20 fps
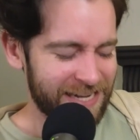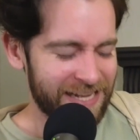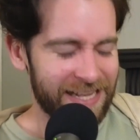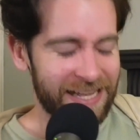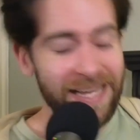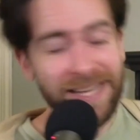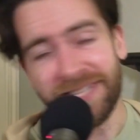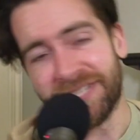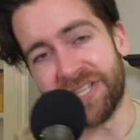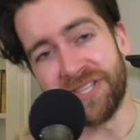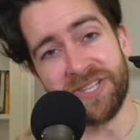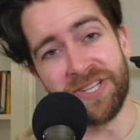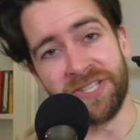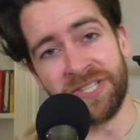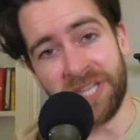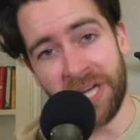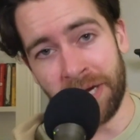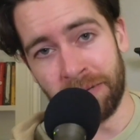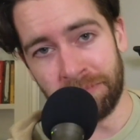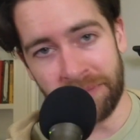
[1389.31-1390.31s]
a
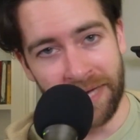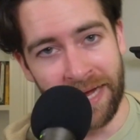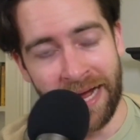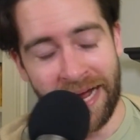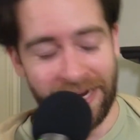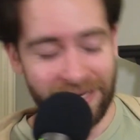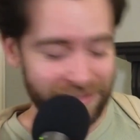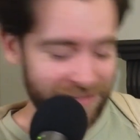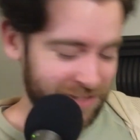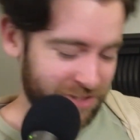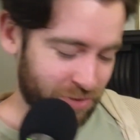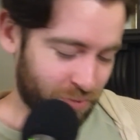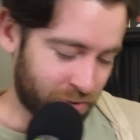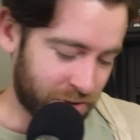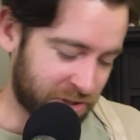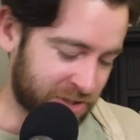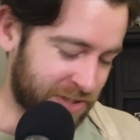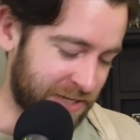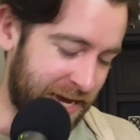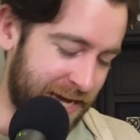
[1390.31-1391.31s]
dumb guy. This is a
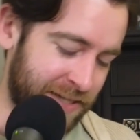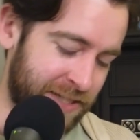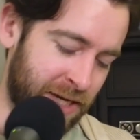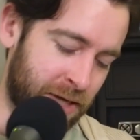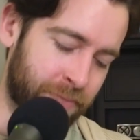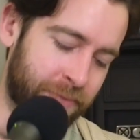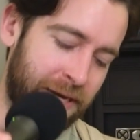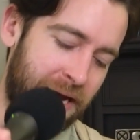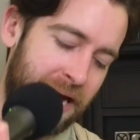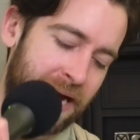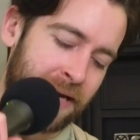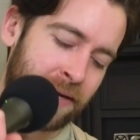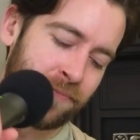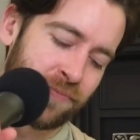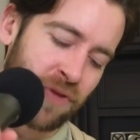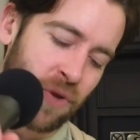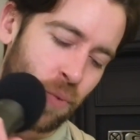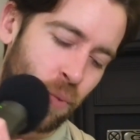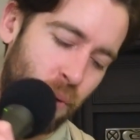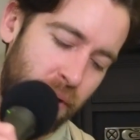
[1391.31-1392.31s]
real sad, dumb guy.
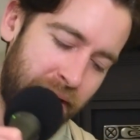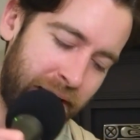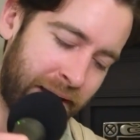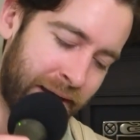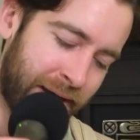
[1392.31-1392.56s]
We